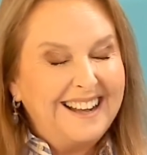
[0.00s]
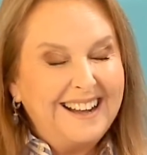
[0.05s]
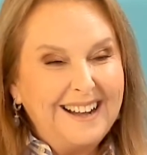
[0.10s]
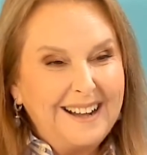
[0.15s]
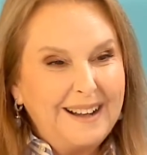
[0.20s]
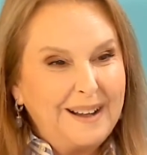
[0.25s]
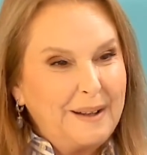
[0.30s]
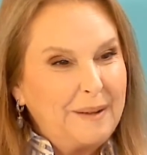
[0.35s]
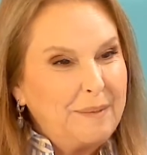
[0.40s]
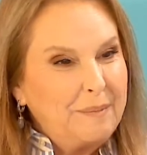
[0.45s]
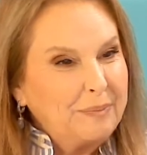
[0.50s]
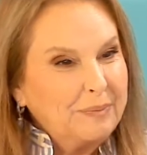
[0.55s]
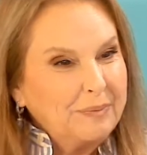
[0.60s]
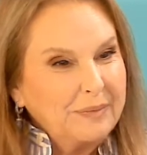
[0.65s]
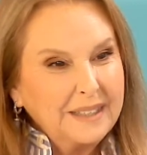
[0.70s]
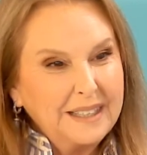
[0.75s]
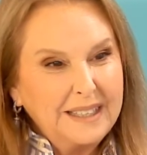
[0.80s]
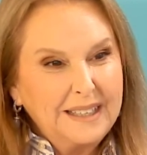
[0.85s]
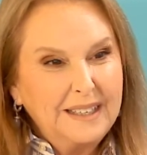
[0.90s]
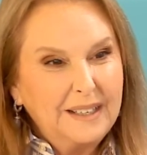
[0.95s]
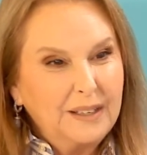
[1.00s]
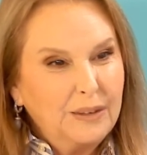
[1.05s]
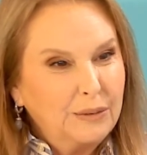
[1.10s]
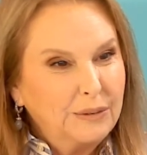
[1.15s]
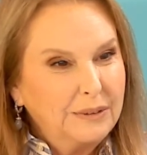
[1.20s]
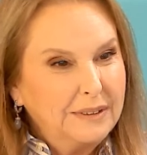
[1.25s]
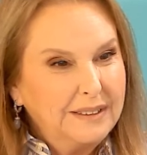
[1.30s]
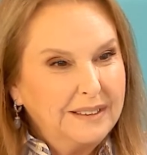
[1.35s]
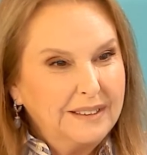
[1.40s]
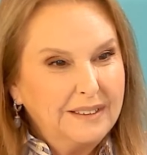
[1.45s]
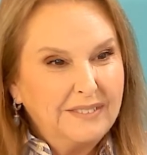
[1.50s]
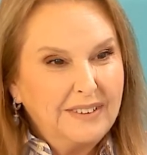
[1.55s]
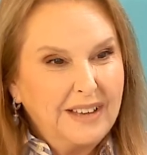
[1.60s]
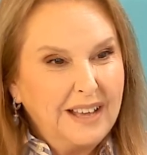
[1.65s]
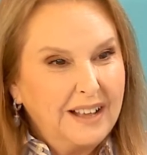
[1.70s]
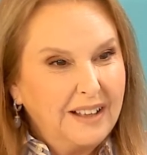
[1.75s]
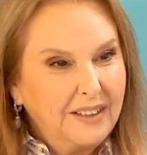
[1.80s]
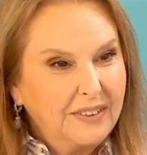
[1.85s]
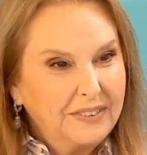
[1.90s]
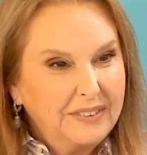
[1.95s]
You know, live
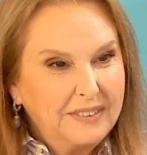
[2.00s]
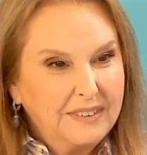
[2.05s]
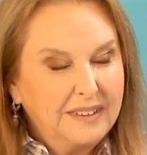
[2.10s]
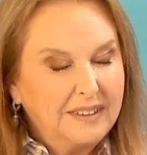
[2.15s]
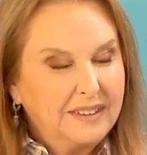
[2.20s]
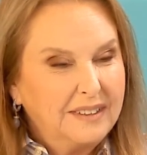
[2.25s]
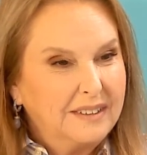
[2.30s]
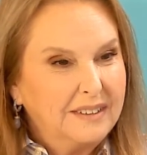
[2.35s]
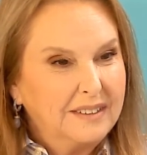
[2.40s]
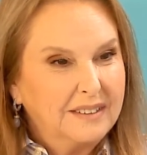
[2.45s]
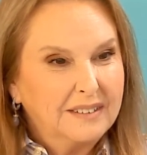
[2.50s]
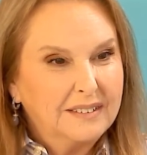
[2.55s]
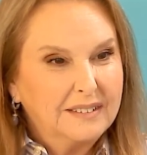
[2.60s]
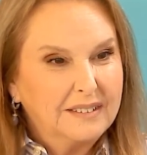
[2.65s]
healthy,